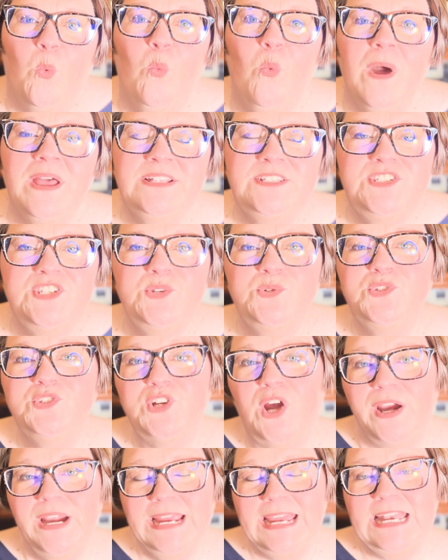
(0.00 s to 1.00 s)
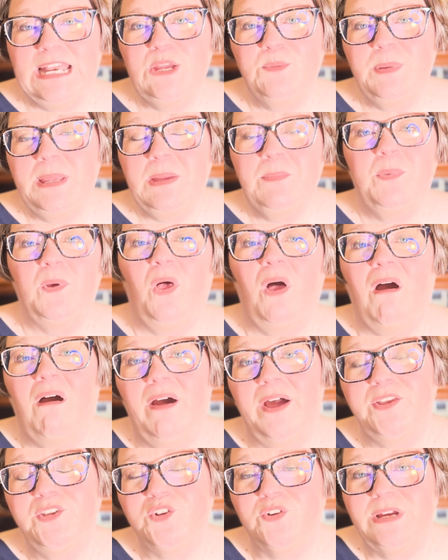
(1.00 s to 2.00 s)
Once you start getting people
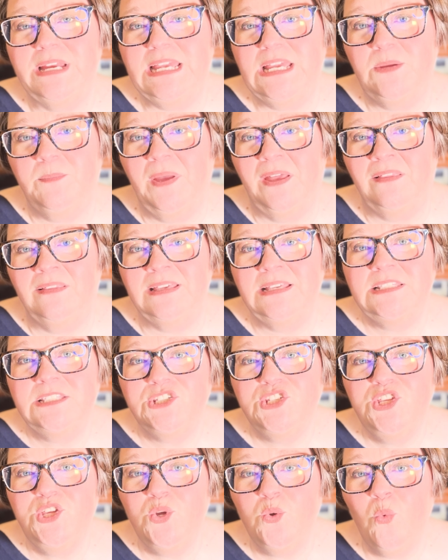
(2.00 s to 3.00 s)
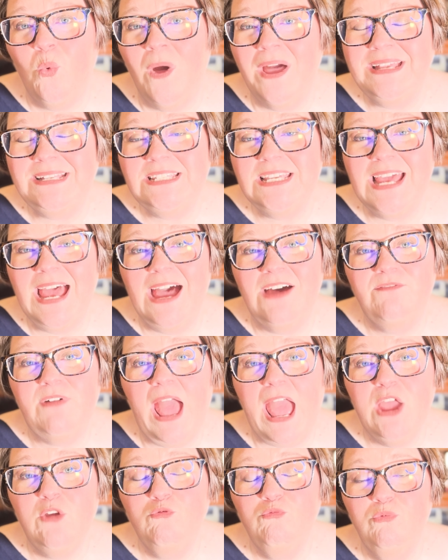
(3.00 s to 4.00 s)
on your email list, you want to have
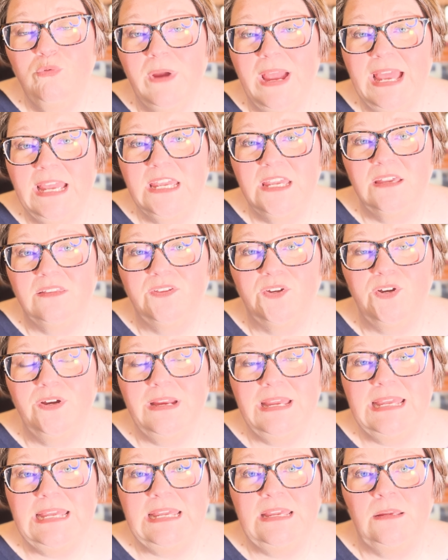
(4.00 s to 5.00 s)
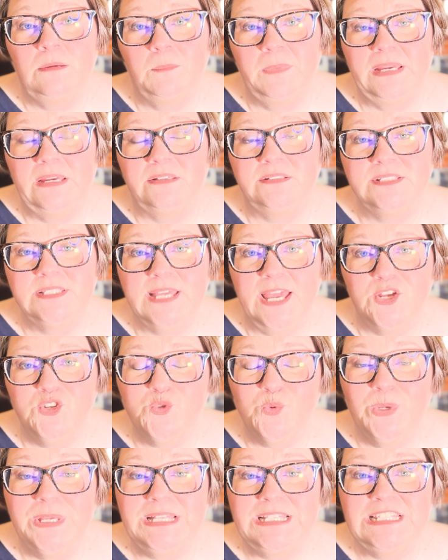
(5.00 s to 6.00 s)
a regular email
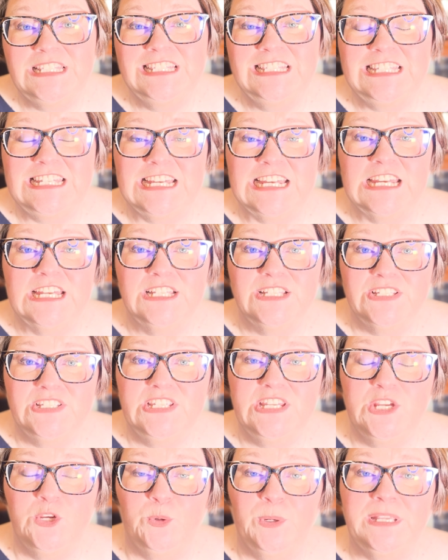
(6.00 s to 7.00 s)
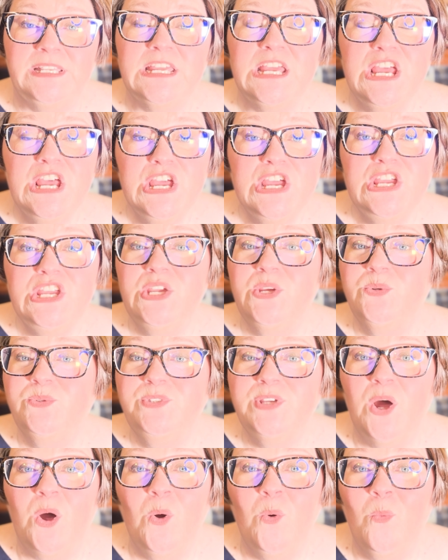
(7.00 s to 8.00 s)
schedule and stick to it. You
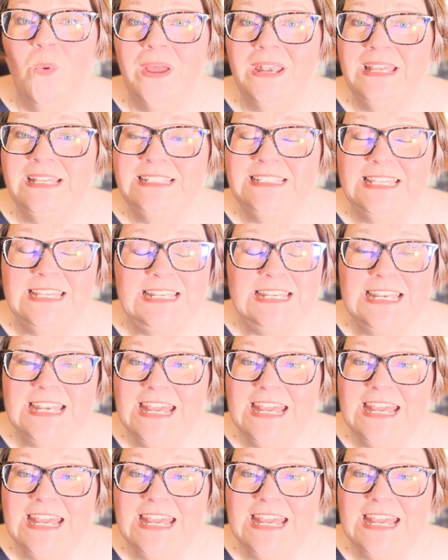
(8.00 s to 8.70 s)
don't want to send an